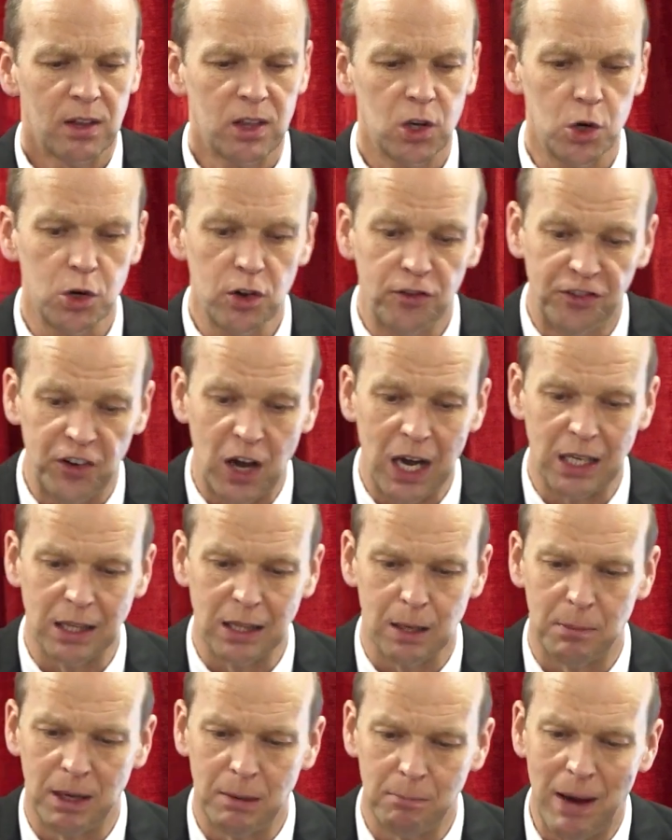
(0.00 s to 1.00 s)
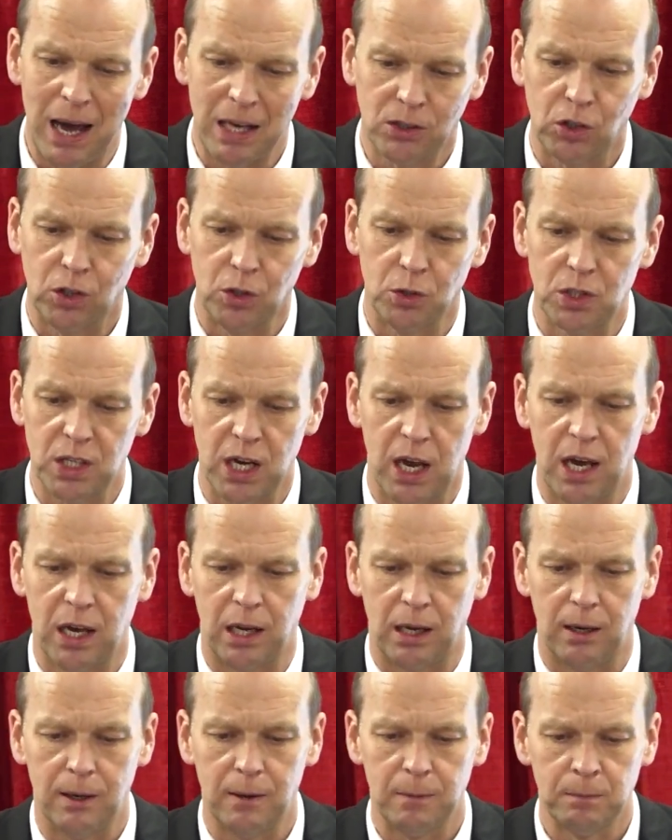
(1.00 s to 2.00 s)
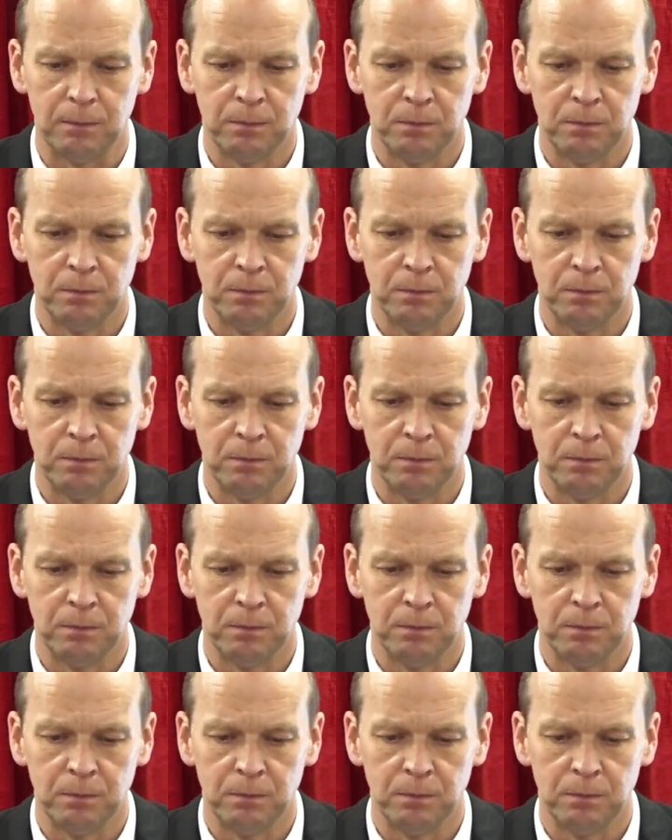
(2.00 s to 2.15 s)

You find them in Matthew 10,